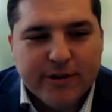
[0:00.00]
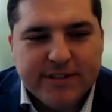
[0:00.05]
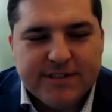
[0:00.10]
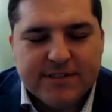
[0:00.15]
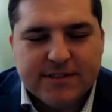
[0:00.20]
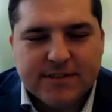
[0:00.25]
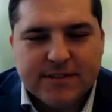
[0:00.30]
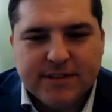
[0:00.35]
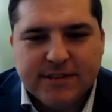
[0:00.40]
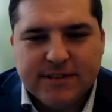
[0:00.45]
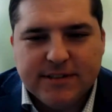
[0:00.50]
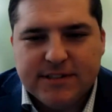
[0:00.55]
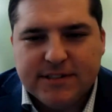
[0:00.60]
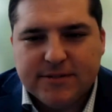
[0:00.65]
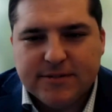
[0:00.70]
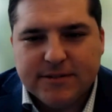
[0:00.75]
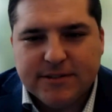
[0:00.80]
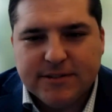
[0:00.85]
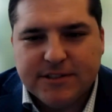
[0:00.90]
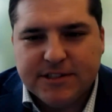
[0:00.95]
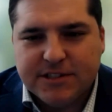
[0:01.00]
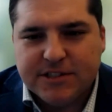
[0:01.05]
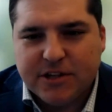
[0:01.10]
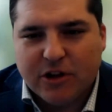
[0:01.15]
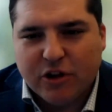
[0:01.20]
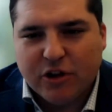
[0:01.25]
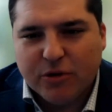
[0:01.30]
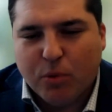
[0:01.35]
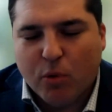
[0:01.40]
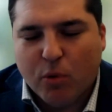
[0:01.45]
it's a
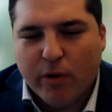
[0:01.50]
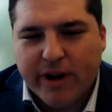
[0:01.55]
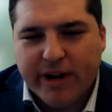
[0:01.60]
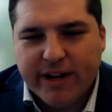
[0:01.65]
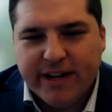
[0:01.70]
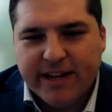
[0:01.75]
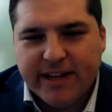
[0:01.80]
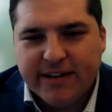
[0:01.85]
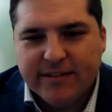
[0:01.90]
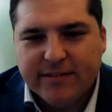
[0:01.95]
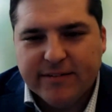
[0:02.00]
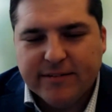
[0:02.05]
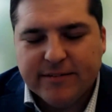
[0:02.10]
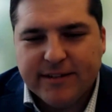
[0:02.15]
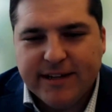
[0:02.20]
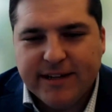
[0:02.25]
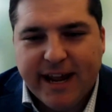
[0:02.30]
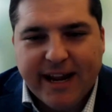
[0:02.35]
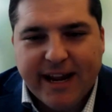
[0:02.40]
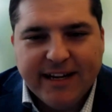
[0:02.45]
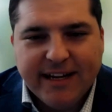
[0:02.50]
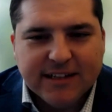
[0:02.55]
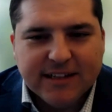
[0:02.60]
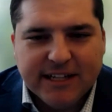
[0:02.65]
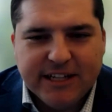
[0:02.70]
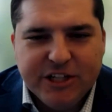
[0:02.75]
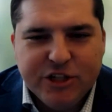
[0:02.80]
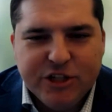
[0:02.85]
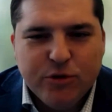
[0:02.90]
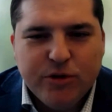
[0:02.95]
solid point. And
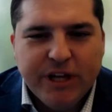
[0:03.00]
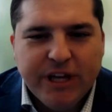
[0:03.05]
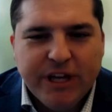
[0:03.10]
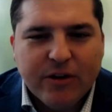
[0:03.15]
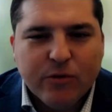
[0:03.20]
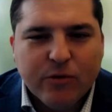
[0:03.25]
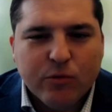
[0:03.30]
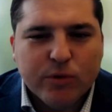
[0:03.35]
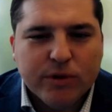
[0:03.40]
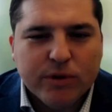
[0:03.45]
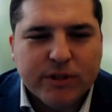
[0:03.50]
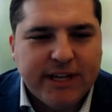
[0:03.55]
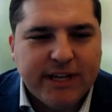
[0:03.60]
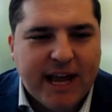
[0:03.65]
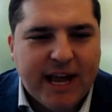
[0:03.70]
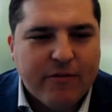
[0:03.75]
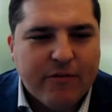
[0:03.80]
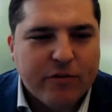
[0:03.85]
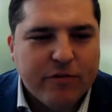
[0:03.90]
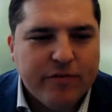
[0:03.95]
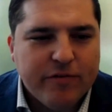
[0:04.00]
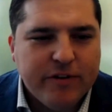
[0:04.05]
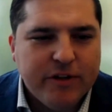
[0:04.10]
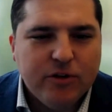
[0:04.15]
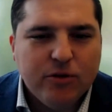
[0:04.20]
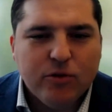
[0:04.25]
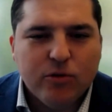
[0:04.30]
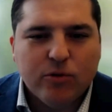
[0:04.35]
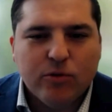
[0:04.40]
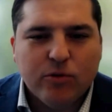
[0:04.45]
candidly, you can't really have a
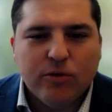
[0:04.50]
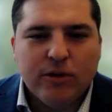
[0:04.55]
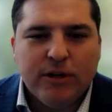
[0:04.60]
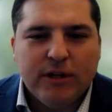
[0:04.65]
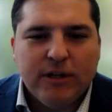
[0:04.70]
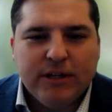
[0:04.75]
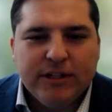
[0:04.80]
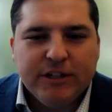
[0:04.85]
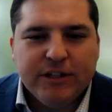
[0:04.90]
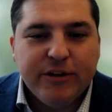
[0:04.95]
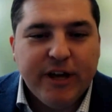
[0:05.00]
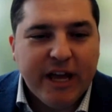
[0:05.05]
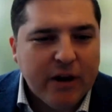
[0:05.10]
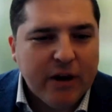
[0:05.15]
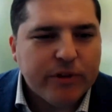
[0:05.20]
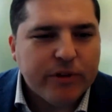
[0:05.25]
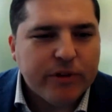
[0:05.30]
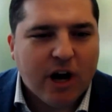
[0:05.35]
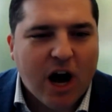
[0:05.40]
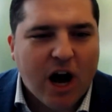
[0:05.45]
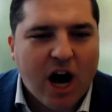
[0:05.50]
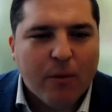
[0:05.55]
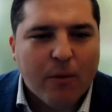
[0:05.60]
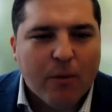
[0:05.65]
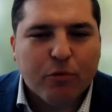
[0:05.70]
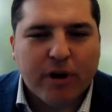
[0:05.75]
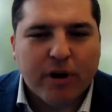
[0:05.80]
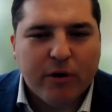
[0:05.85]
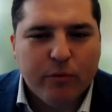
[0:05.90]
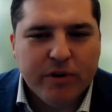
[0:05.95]
view, you can't really
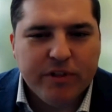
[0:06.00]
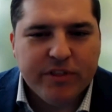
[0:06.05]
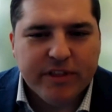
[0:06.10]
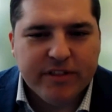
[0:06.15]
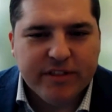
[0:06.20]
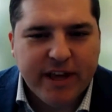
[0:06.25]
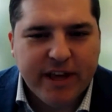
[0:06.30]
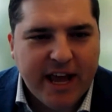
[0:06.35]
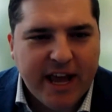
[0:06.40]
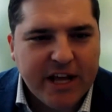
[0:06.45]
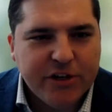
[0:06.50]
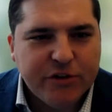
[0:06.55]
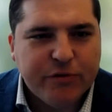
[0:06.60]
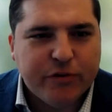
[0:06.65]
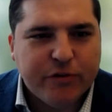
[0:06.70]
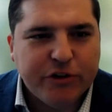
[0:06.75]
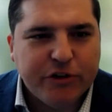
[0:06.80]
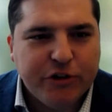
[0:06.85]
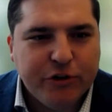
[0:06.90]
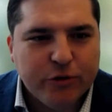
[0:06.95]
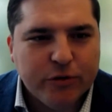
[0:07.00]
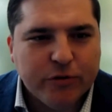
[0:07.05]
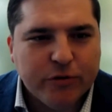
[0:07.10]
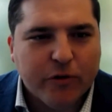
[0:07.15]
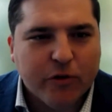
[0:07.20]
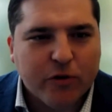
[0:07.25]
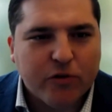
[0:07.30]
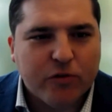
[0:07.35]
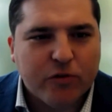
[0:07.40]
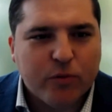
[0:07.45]
operate within the hedge fund
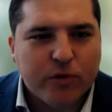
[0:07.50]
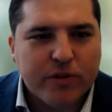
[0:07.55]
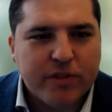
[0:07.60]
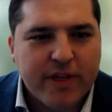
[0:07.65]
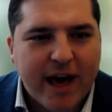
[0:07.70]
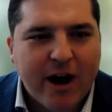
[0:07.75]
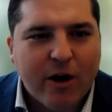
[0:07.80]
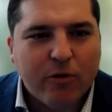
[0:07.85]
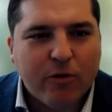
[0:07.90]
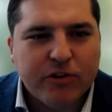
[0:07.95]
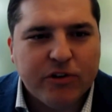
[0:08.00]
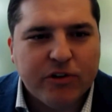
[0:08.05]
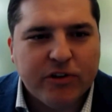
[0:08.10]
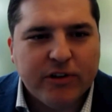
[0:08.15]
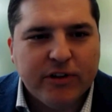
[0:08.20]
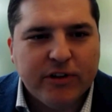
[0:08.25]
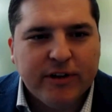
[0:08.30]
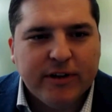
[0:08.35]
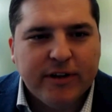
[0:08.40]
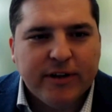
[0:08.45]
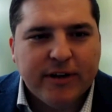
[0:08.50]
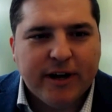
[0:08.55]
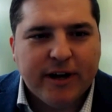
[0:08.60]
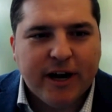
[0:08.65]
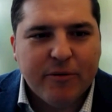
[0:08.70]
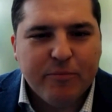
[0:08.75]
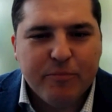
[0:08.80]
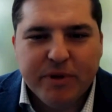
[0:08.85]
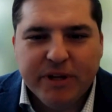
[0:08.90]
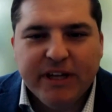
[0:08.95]
universe without
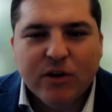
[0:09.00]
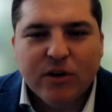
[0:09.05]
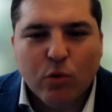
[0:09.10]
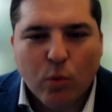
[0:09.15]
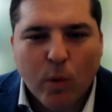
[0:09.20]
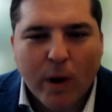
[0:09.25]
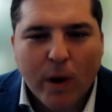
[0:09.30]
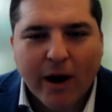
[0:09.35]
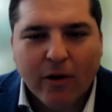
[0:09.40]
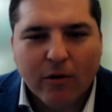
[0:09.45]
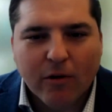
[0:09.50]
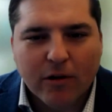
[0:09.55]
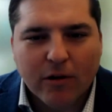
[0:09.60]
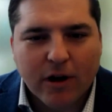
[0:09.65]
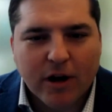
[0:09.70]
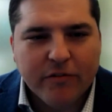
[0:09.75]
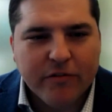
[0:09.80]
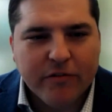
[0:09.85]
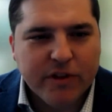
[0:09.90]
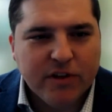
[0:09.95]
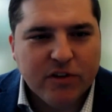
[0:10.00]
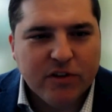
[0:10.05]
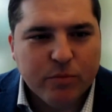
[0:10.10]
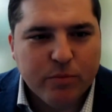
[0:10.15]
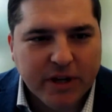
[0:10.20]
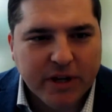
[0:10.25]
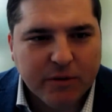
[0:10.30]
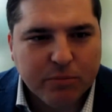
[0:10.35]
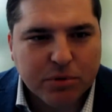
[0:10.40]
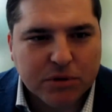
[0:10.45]
being aware of these
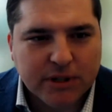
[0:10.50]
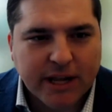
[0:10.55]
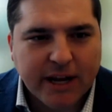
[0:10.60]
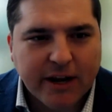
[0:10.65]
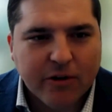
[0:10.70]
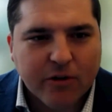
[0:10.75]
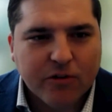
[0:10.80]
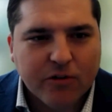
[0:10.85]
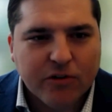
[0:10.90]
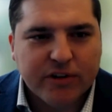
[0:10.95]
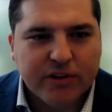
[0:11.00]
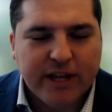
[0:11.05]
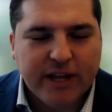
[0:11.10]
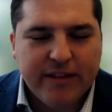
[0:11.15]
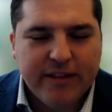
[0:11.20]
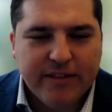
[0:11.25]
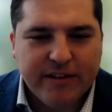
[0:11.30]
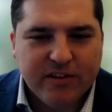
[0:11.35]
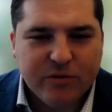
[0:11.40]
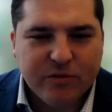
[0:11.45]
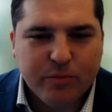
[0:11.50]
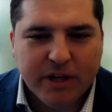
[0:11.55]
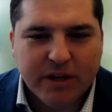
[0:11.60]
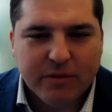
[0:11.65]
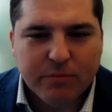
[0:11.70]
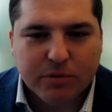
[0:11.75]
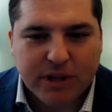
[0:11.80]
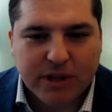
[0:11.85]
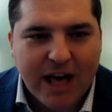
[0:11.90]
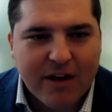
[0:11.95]
big players and these
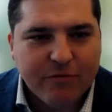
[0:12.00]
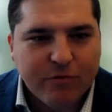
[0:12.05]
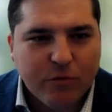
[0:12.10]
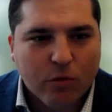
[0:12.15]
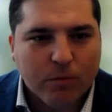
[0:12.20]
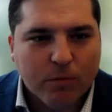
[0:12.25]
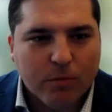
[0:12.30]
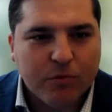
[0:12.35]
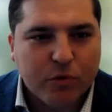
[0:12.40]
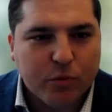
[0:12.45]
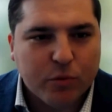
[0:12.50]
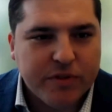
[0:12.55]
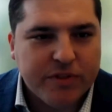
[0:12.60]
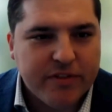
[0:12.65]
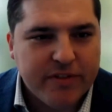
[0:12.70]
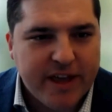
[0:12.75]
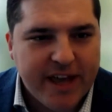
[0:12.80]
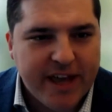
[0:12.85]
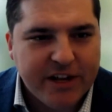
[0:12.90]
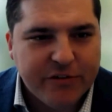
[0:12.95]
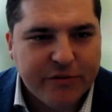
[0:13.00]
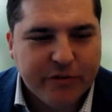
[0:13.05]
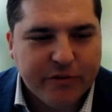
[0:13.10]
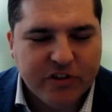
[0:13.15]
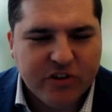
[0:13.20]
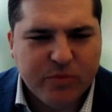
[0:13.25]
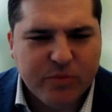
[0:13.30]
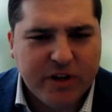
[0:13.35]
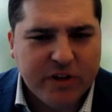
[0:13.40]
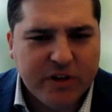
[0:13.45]
big platforms within the hedge
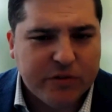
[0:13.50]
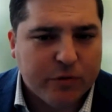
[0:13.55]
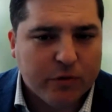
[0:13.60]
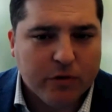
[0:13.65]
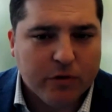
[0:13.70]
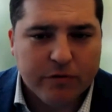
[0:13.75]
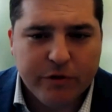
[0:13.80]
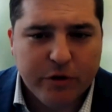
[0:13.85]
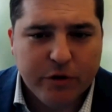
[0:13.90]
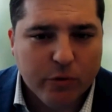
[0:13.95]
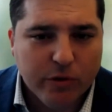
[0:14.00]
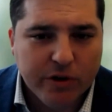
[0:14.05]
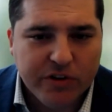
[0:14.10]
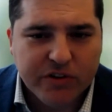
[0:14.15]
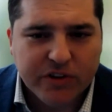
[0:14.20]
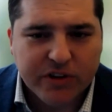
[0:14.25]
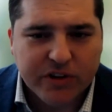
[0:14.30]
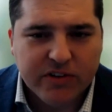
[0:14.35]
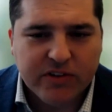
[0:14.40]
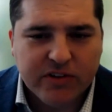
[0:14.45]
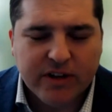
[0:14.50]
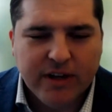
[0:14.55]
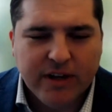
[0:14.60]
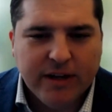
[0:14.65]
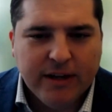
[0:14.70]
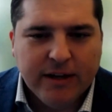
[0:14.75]
fund space for a few reasons.